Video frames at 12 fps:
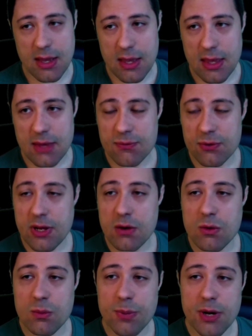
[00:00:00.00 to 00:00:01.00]
If we now
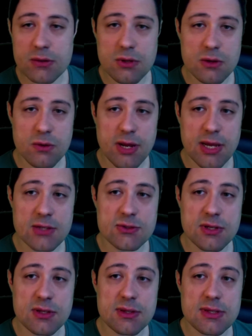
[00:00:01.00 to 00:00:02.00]
compare to the grades
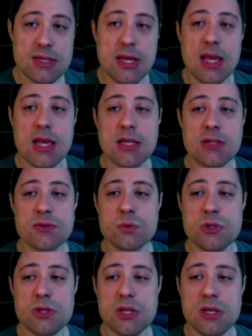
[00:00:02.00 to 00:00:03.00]
that TAs
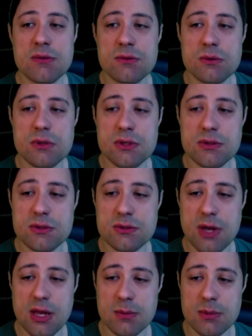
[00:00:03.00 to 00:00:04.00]
would give to these
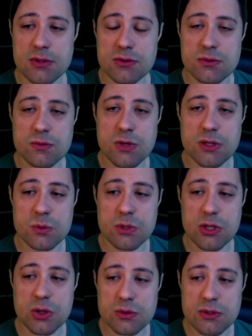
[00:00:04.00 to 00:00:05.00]
assignments, what we
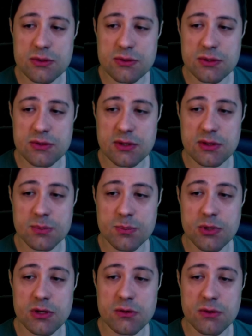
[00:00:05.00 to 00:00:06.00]
notice is that the
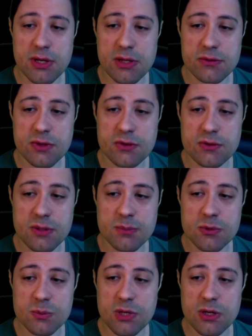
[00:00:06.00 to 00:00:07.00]
peer grades, they seem
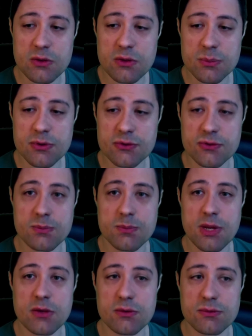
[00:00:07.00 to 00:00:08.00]
to be a good
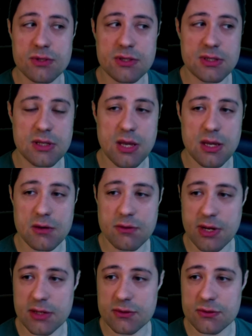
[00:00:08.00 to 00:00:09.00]
approximator of the TA
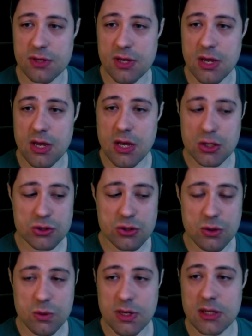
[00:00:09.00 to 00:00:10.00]
grades.
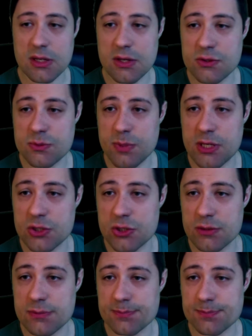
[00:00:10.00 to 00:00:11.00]
So in this picture,